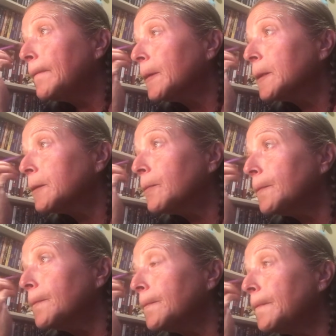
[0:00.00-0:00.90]
I'm really
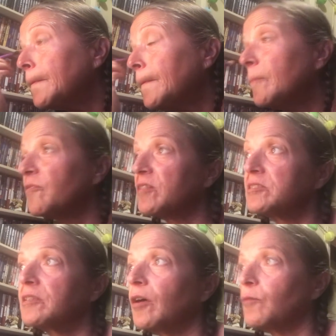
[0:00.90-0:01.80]
fussy
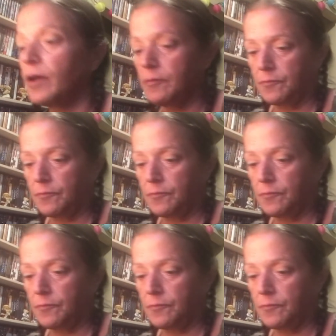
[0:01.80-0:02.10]
that way.